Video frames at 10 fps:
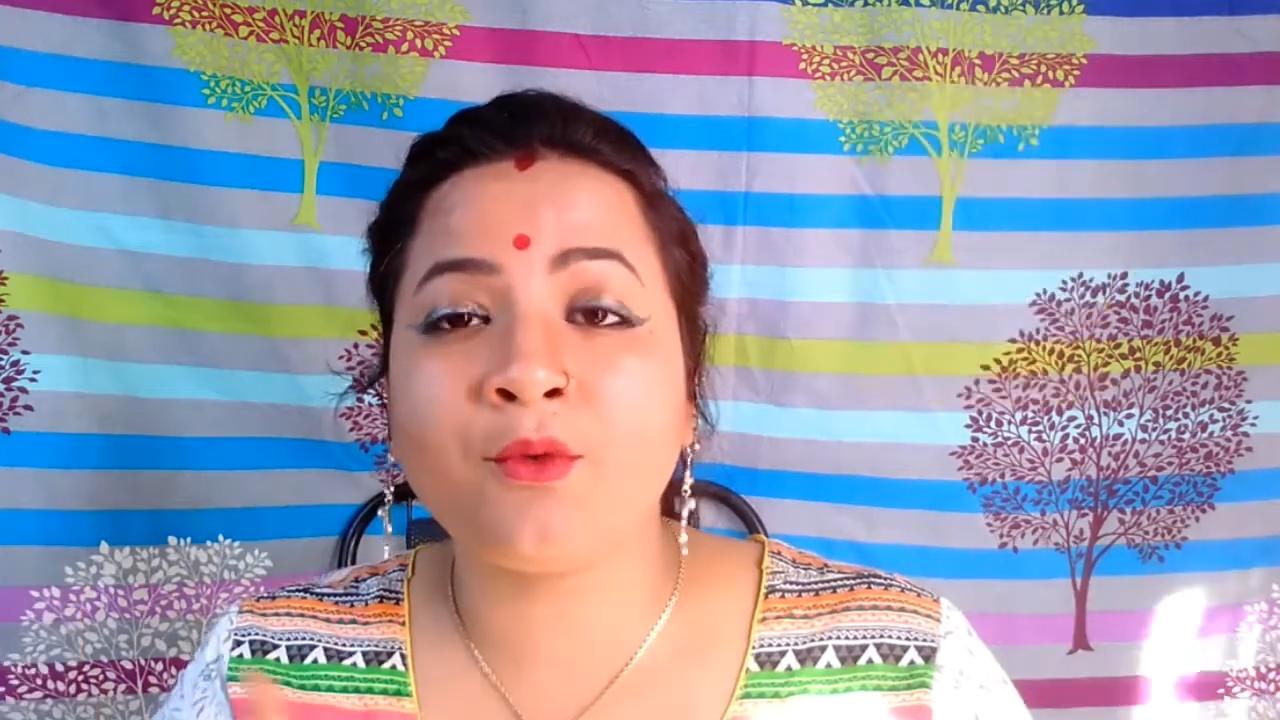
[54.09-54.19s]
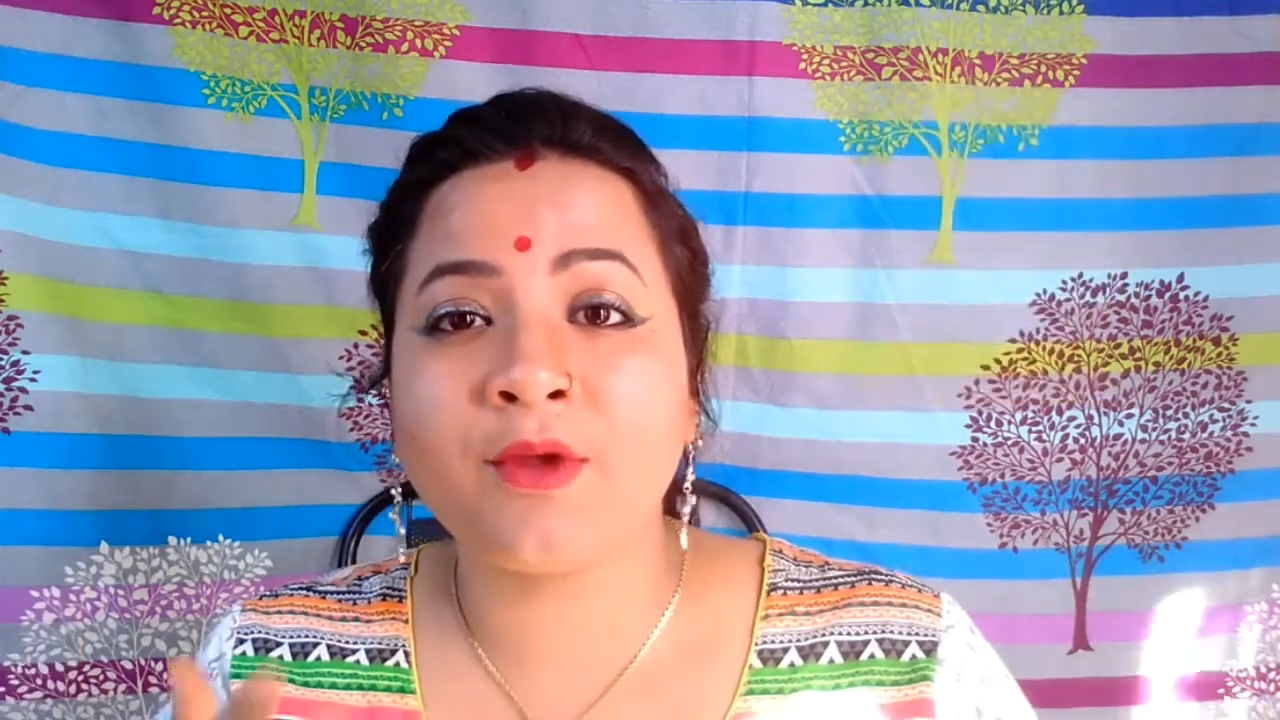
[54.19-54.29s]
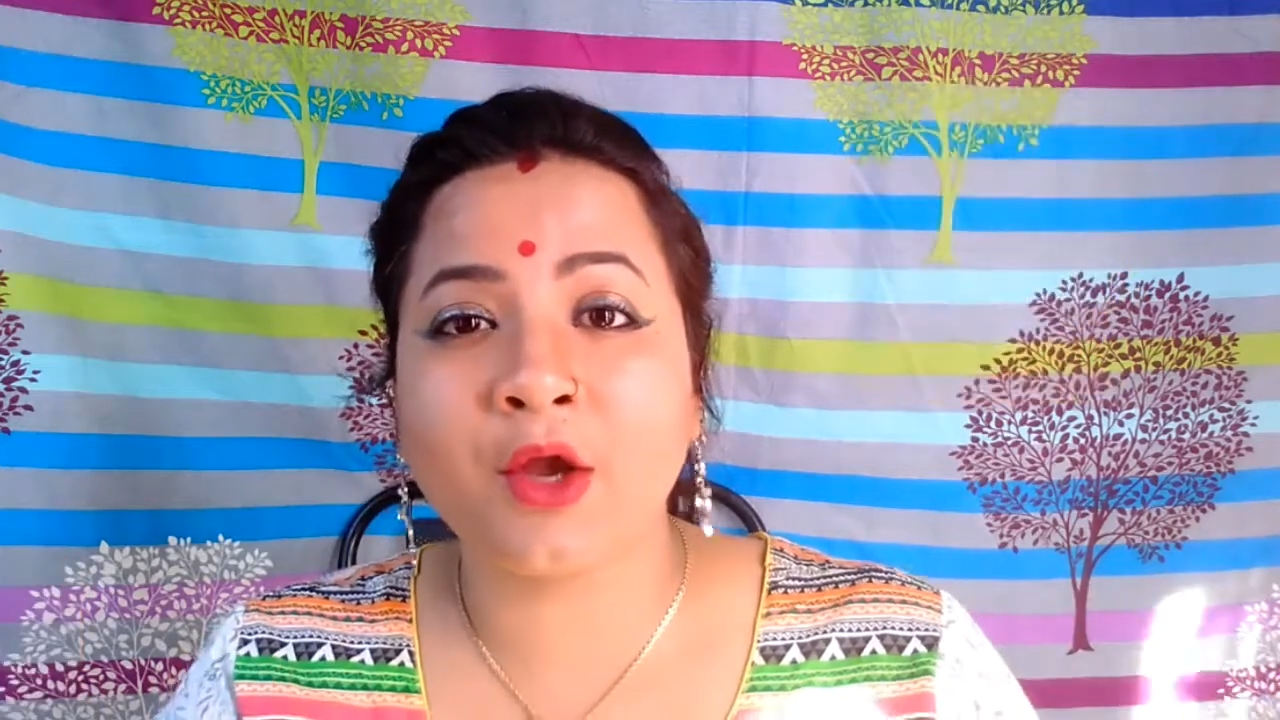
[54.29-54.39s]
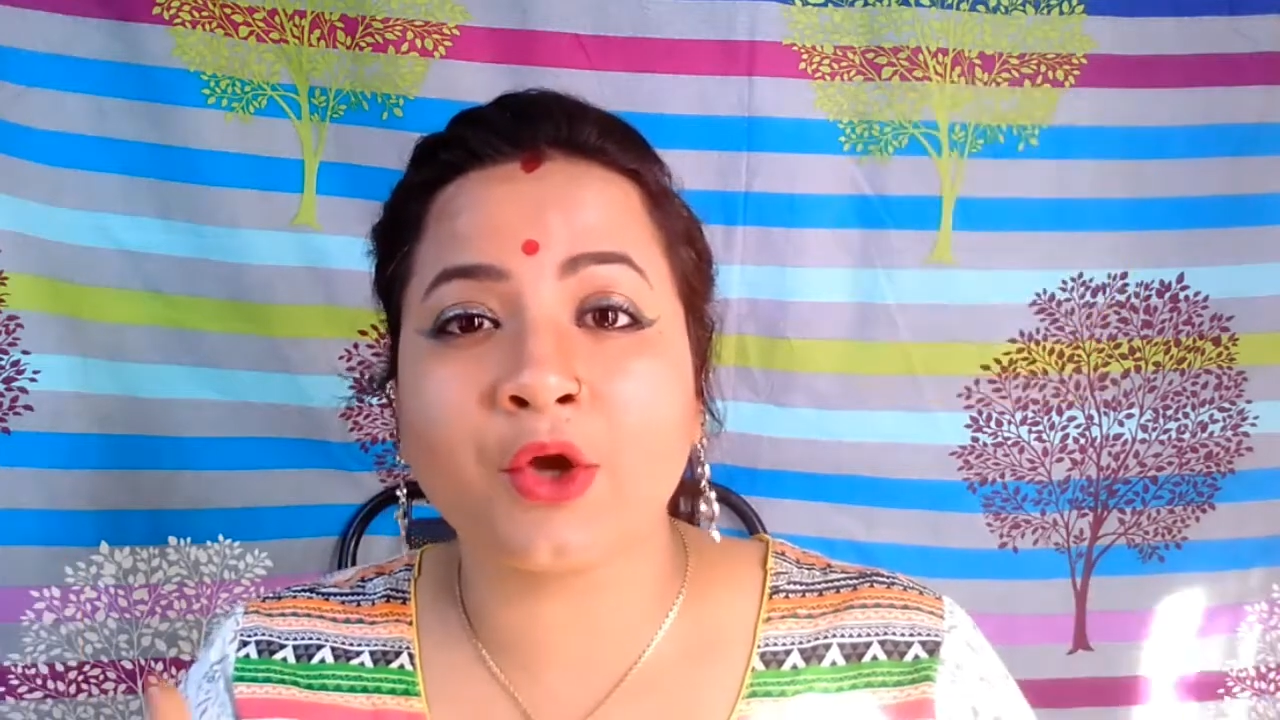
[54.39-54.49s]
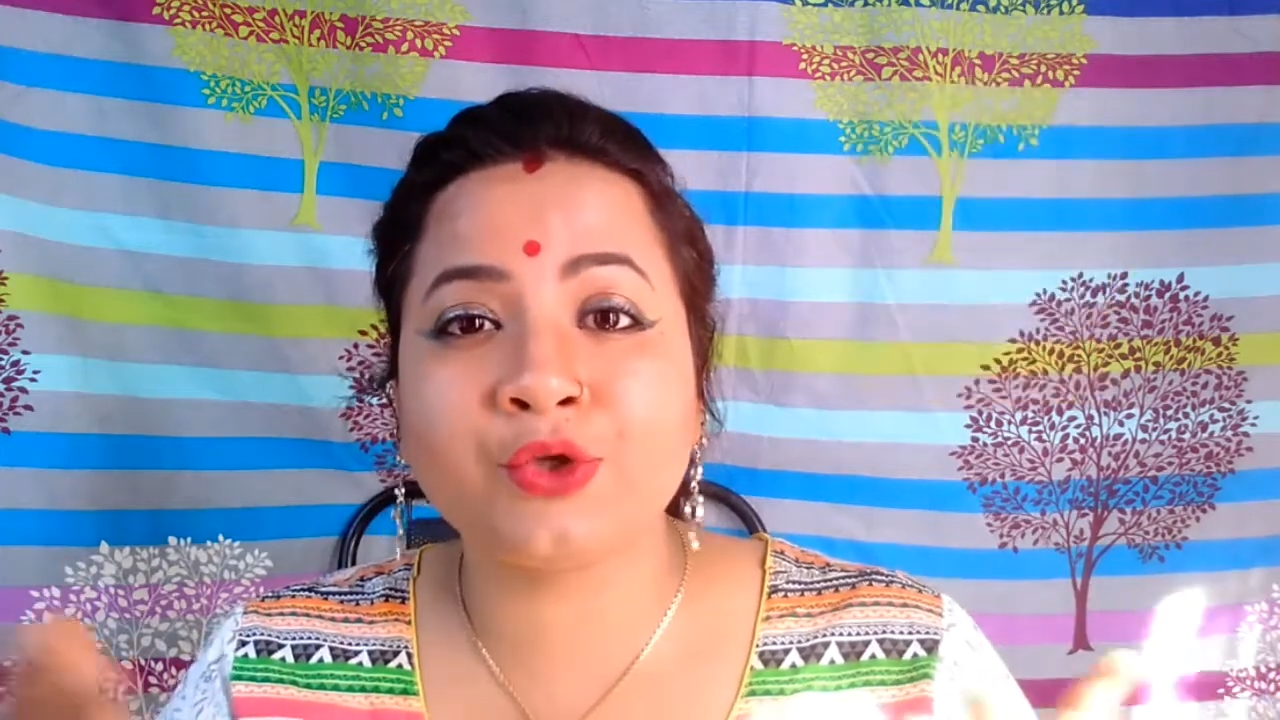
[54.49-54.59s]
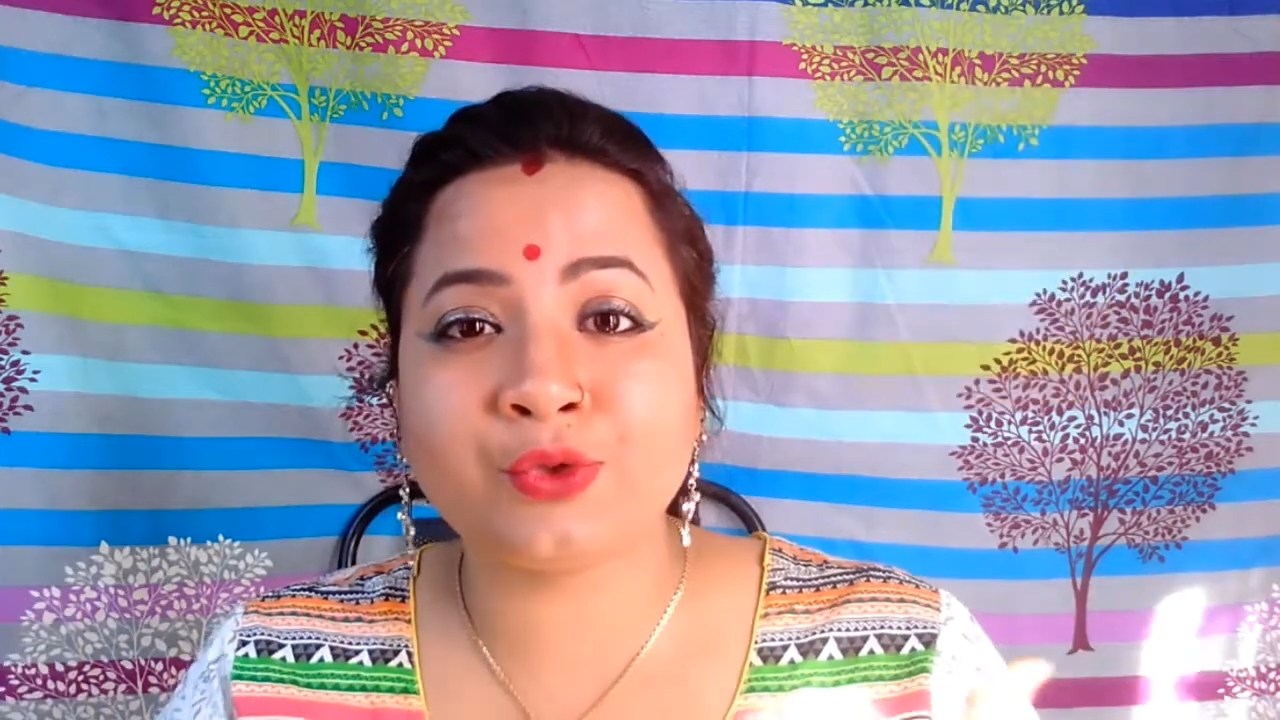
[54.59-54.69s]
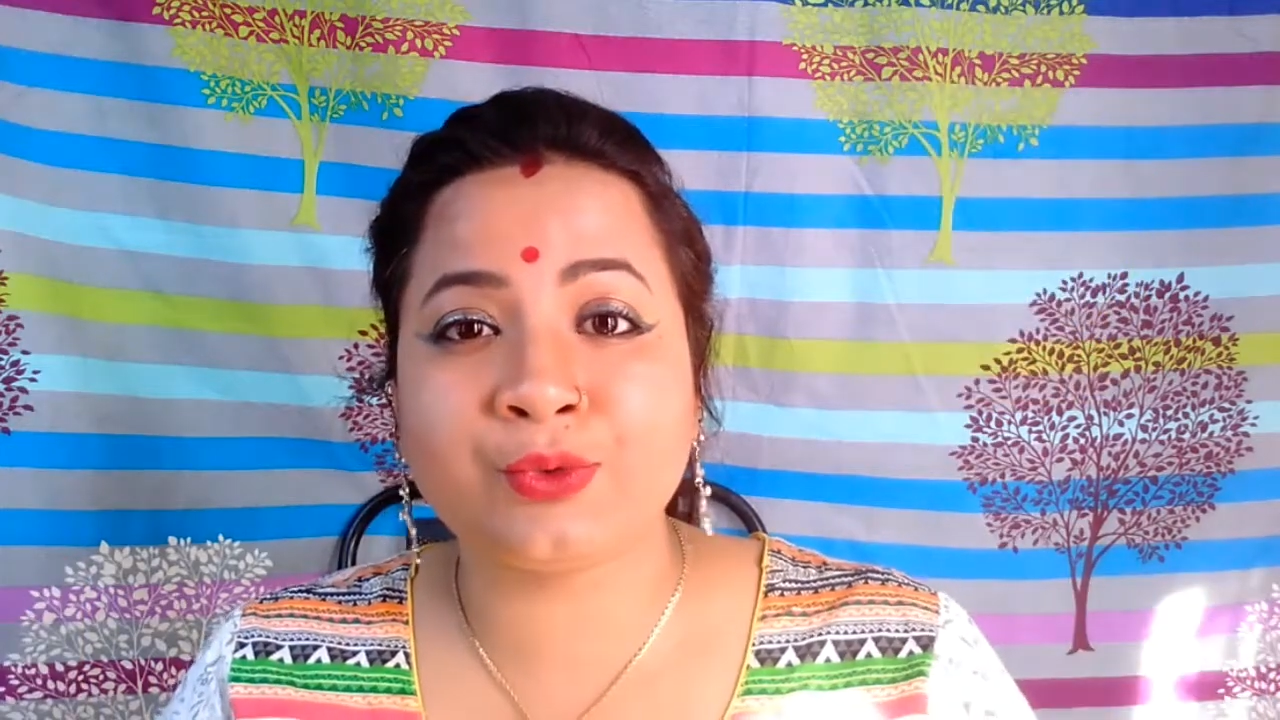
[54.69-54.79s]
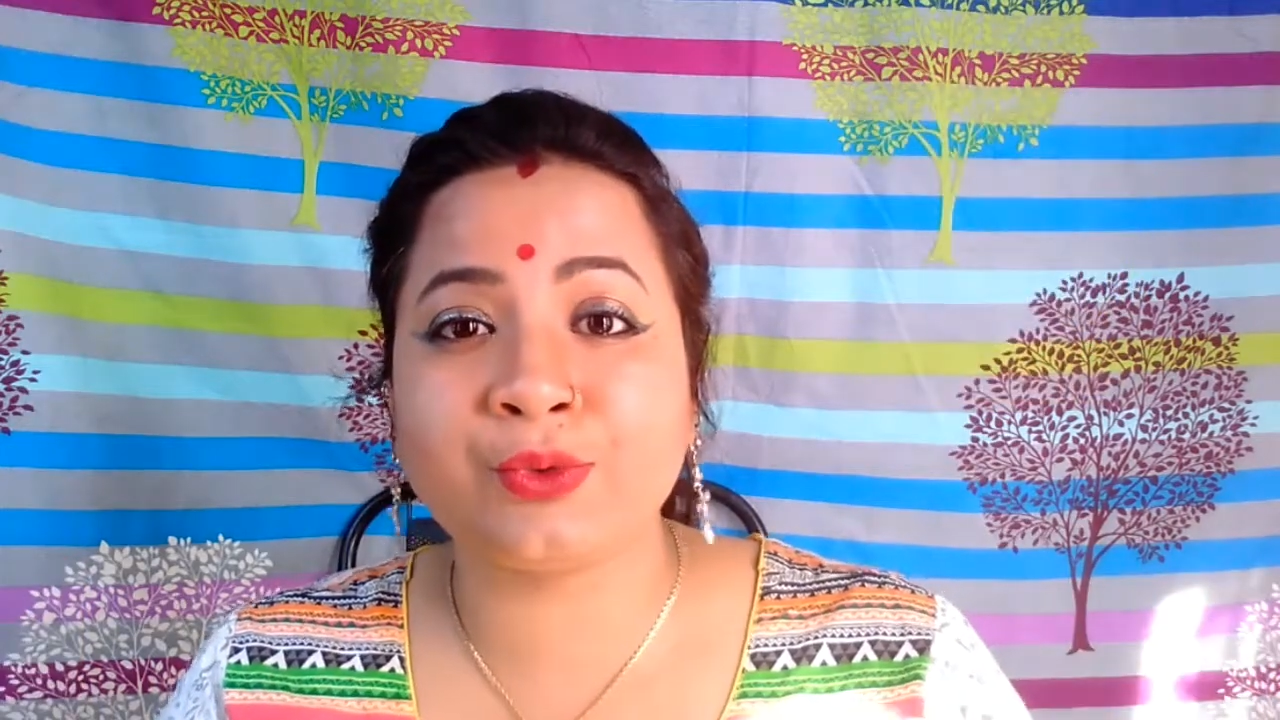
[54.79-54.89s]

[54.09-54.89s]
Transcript: moving on to